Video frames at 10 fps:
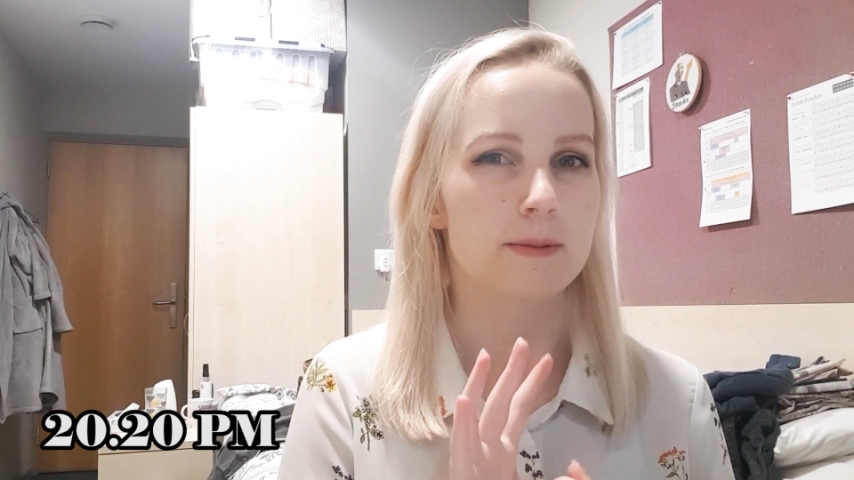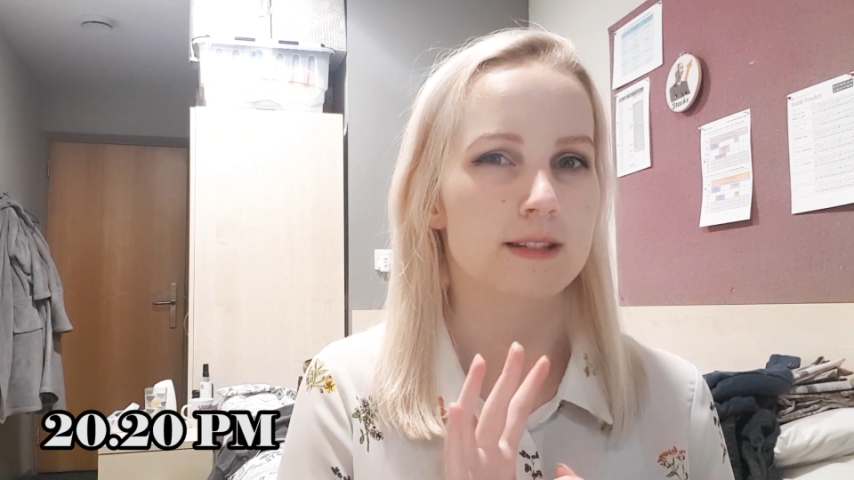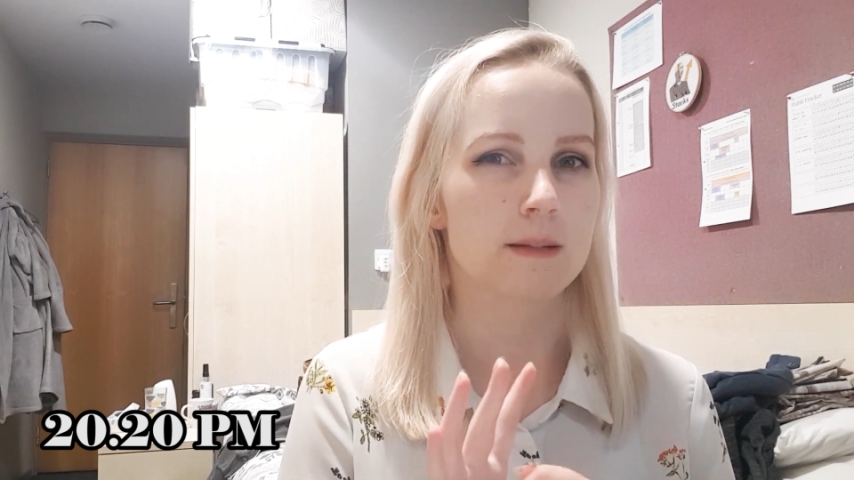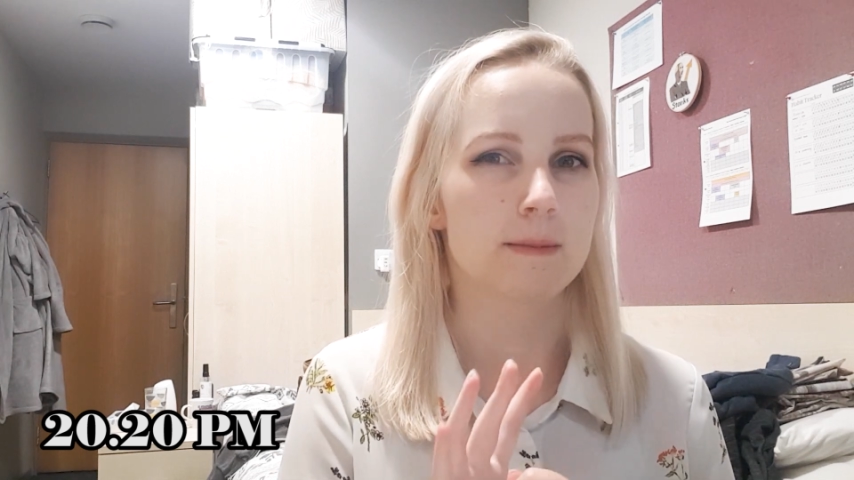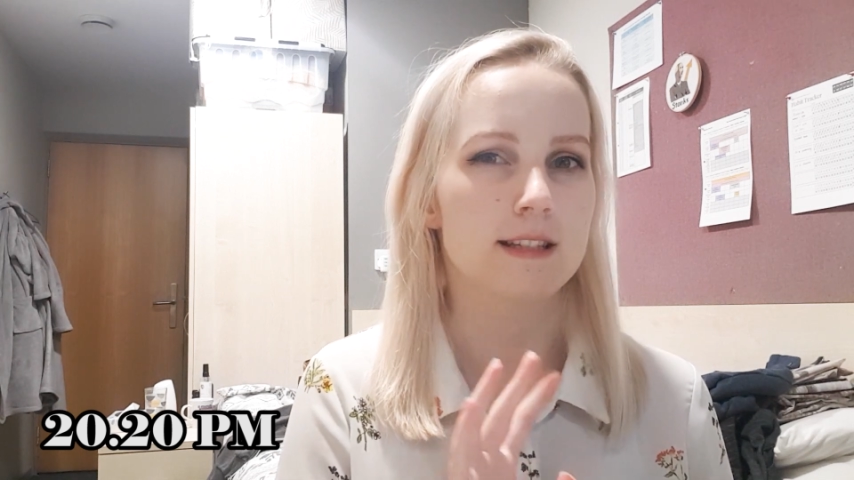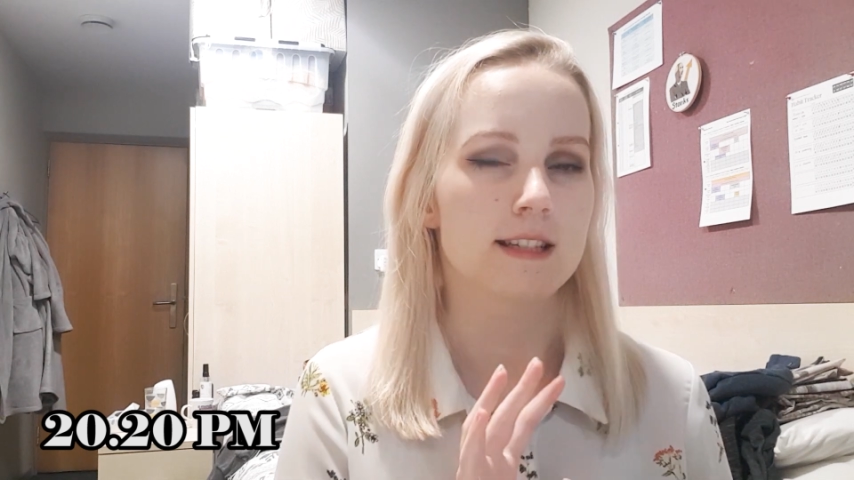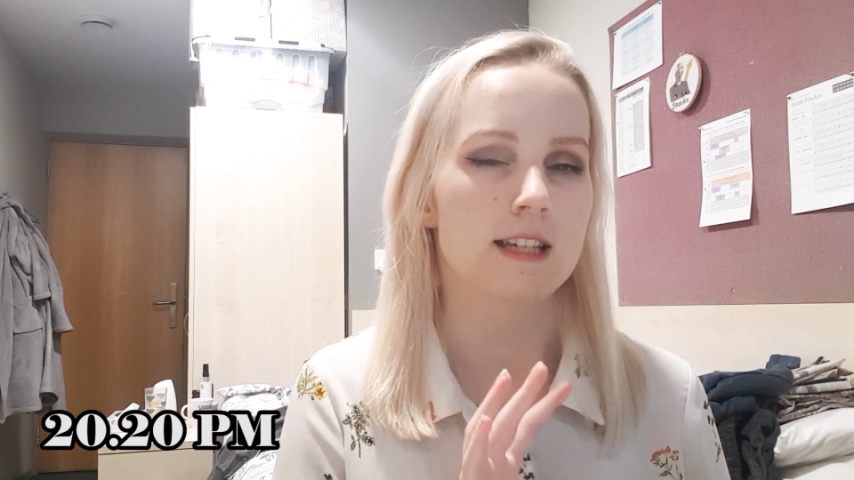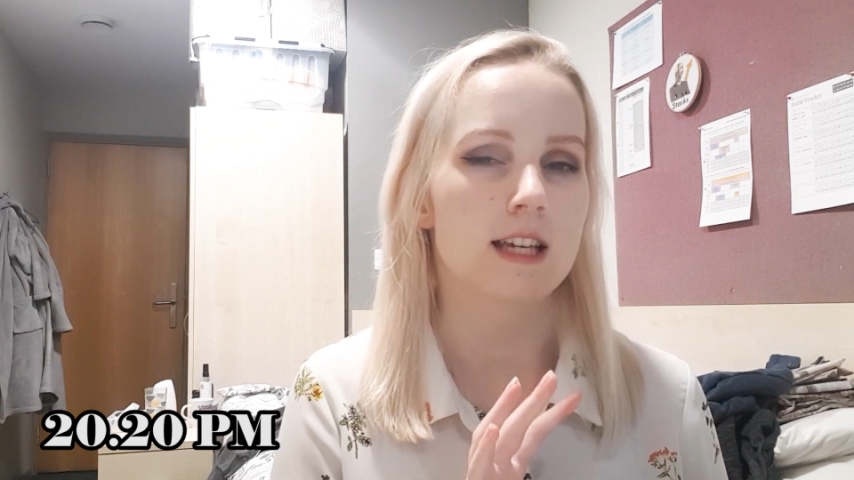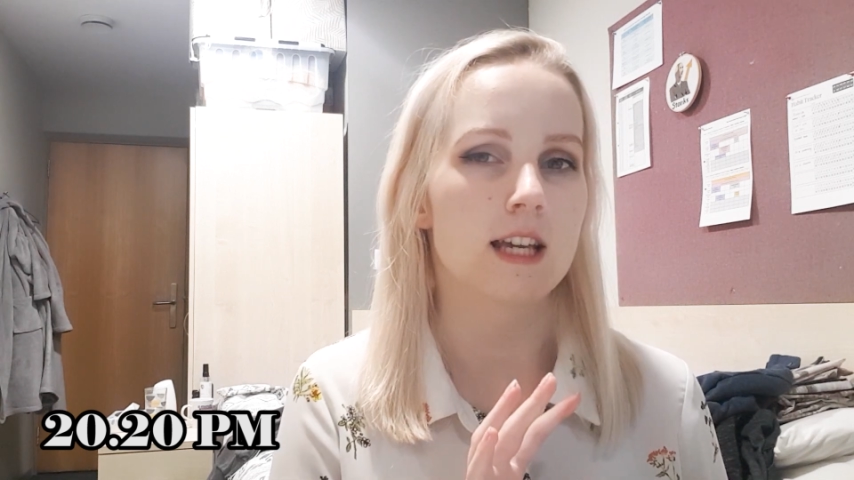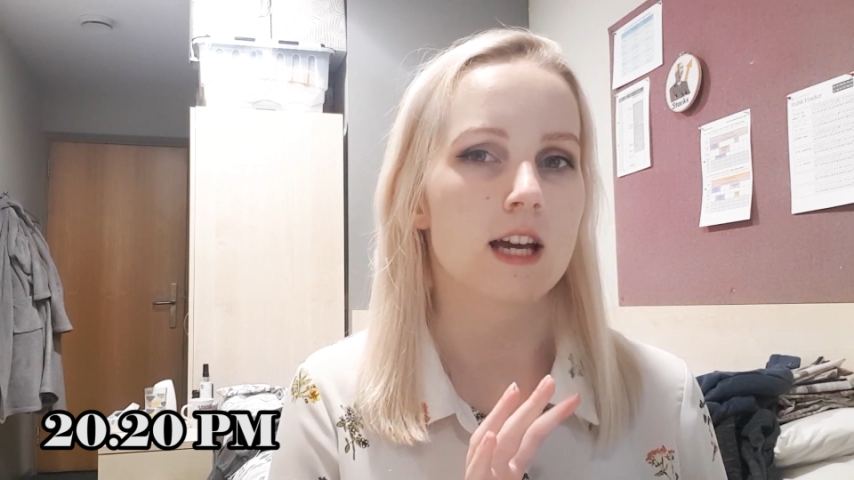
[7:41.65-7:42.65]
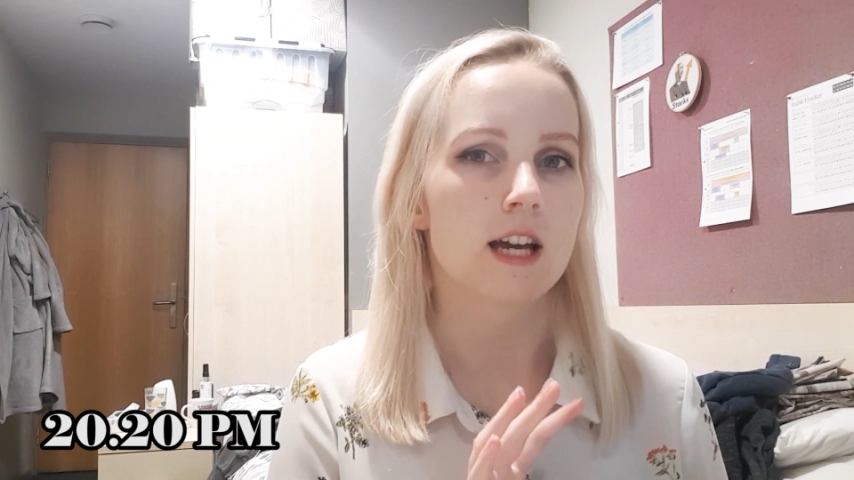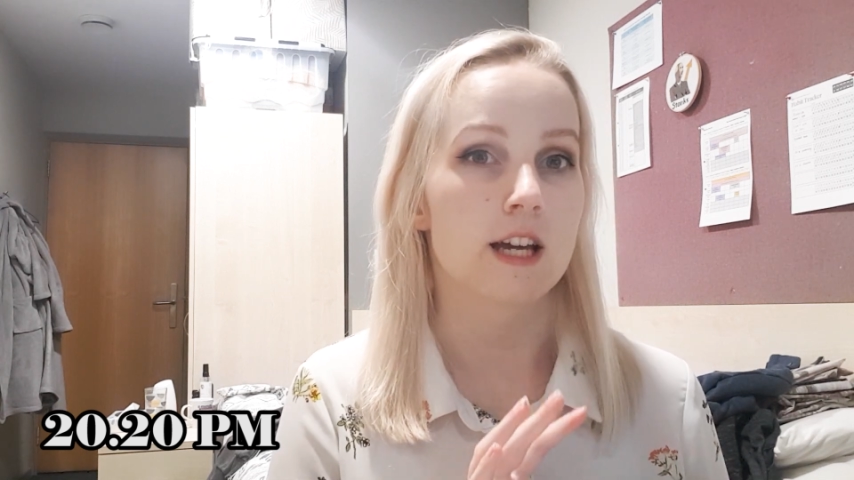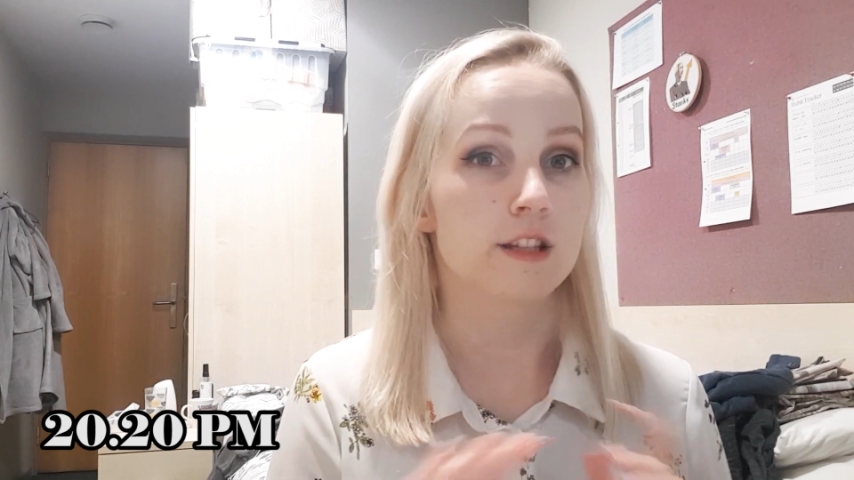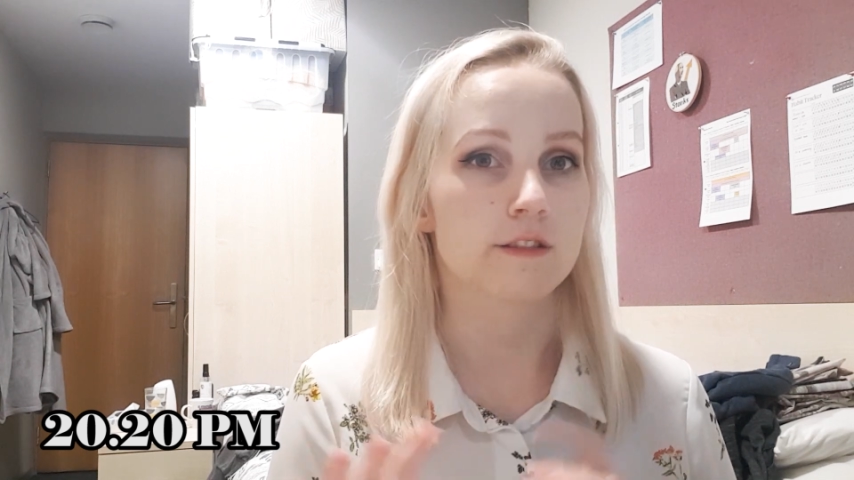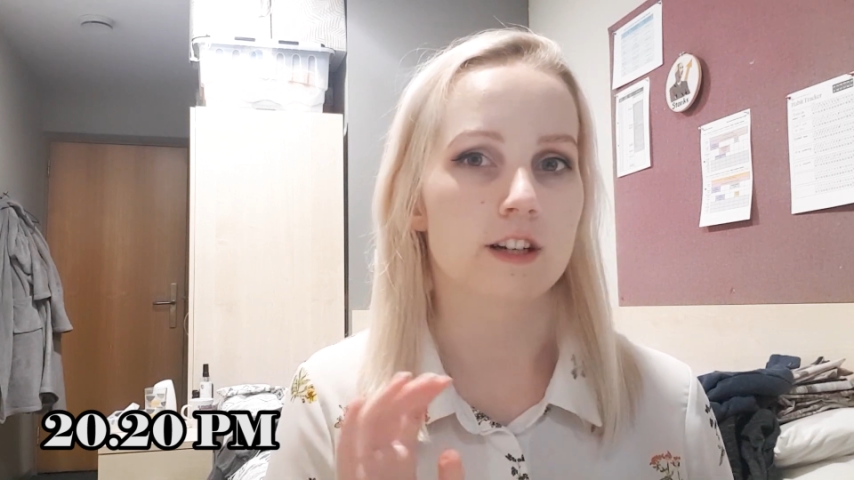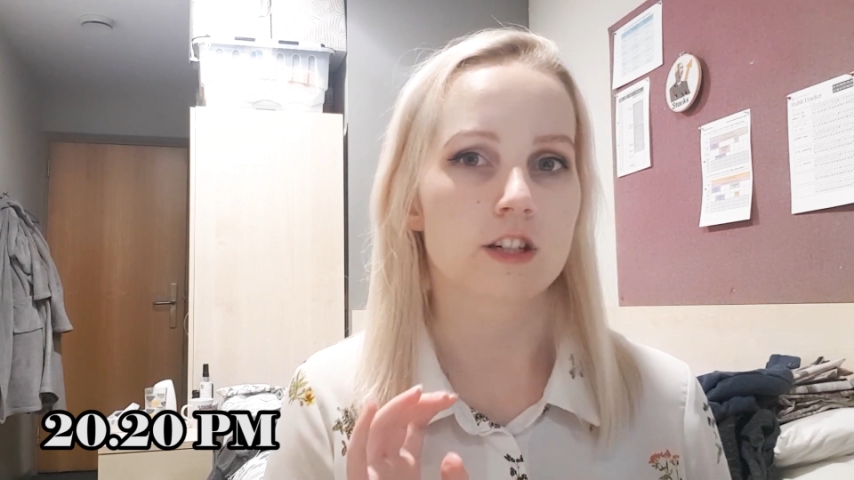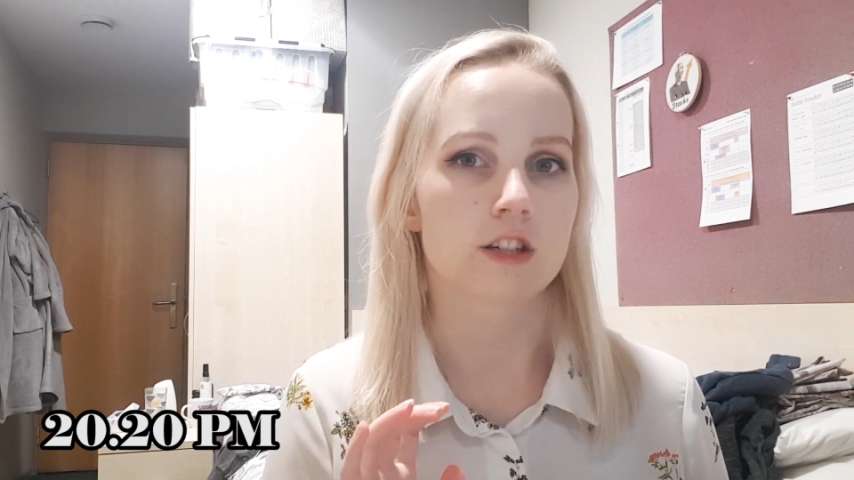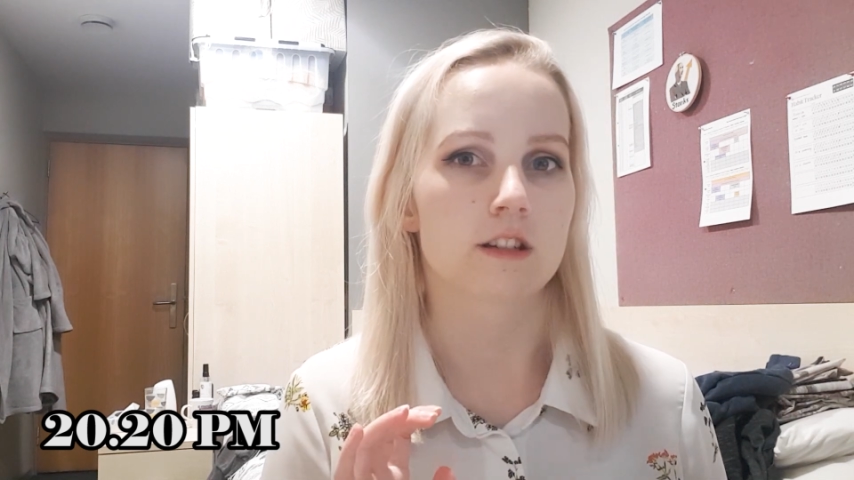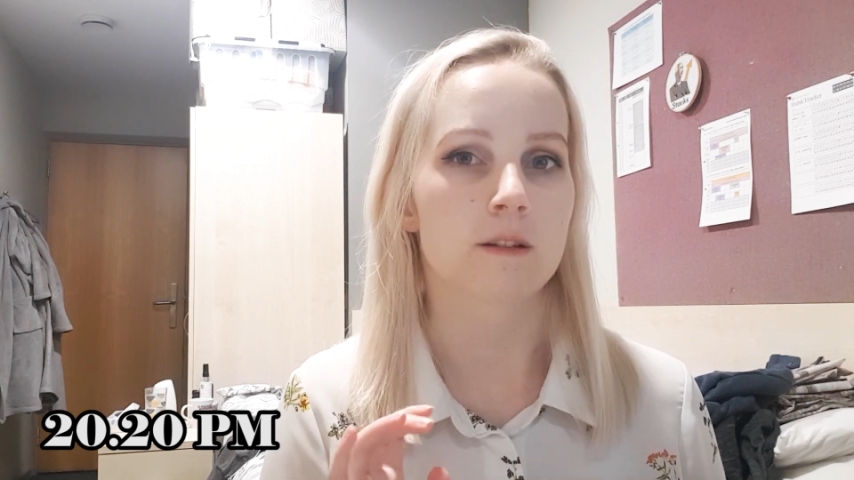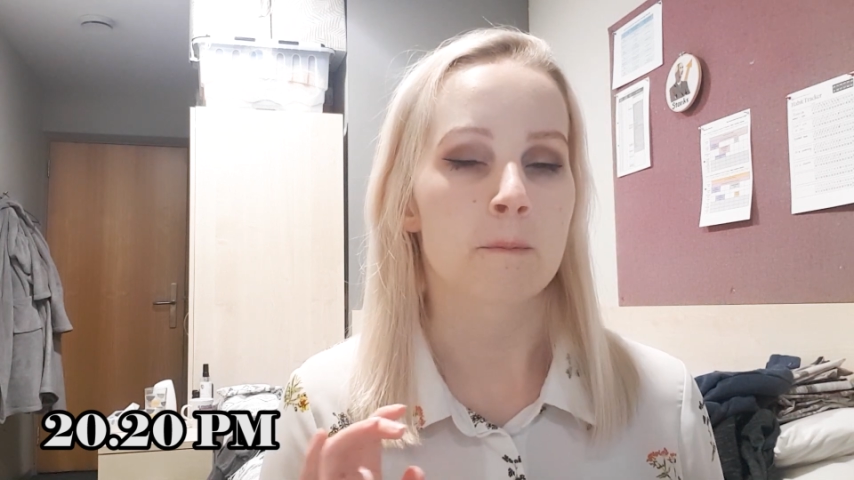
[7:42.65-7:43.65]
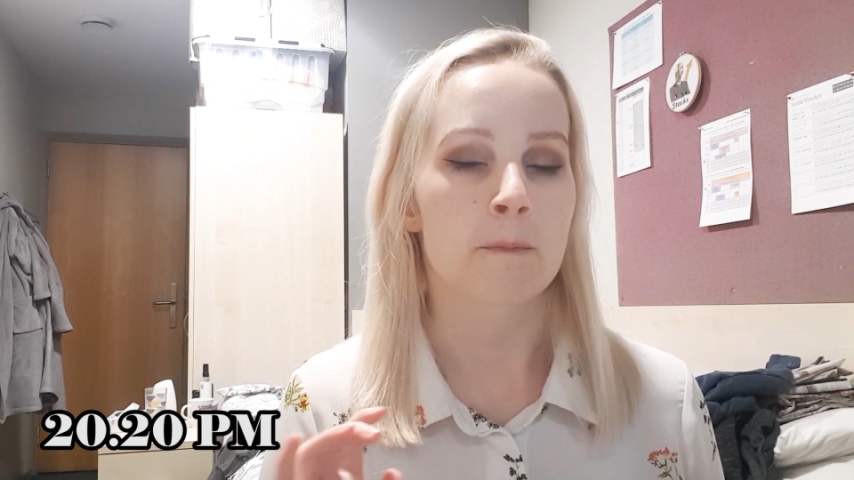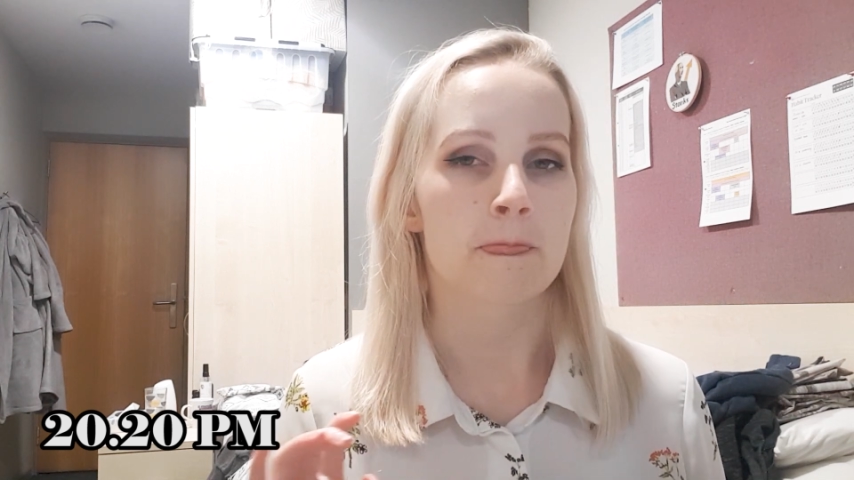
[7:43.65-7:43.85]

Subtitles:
CBT intervention